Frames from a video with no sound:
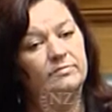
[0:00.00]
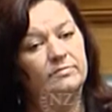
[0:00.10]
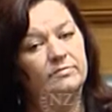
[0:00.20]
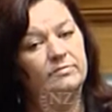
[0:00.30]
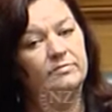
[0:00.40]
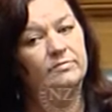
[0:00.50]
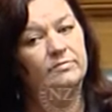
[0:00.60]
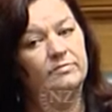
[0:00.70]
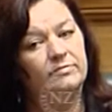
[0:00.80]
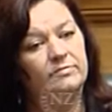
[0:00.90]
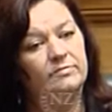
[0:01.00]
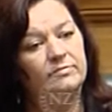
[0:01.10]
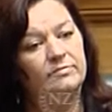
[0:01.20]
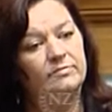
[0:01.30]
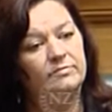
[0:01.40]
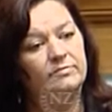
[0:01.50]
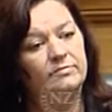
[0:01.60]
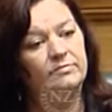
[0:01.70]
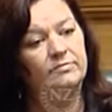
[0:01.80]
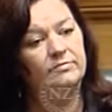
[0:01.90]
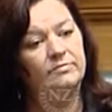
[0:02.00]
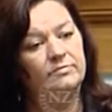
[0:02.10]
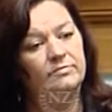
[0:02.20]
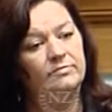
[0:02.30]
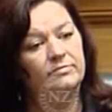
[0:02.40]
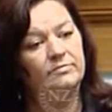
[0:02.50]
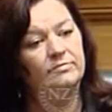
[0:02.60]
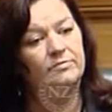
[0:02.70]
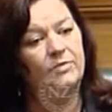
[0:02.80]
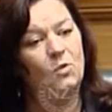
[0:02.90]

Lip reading: (silent)